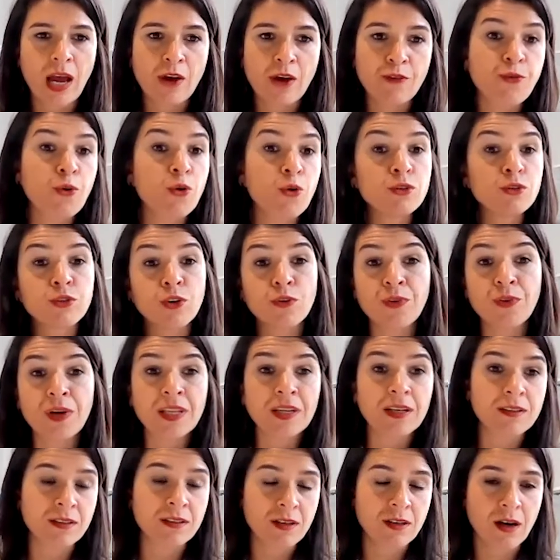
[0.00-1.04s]
a fault of
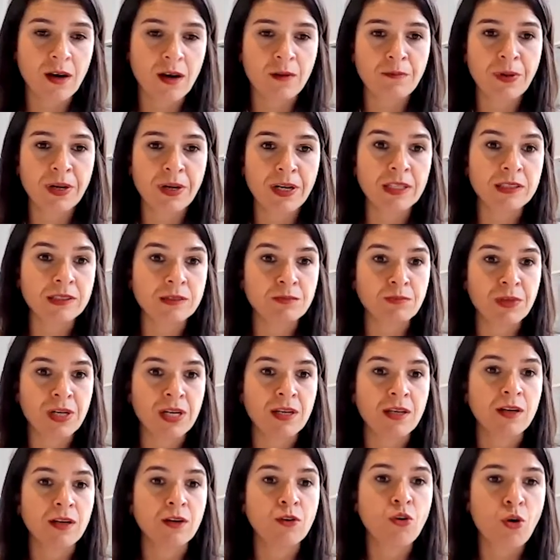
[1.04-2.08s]
another company is
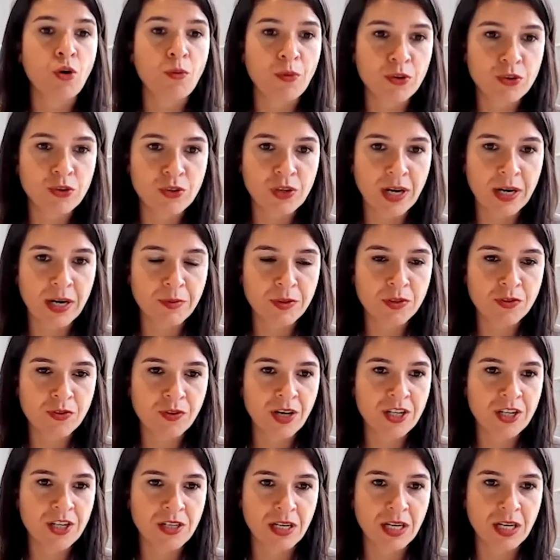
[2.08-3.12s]
bringing commercial
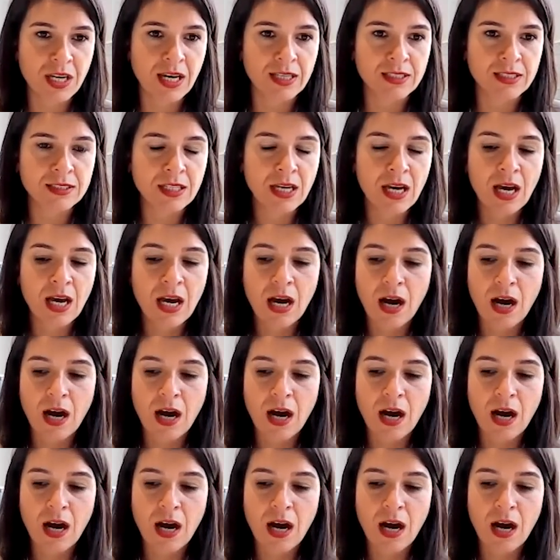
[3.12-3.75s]
arbitration case.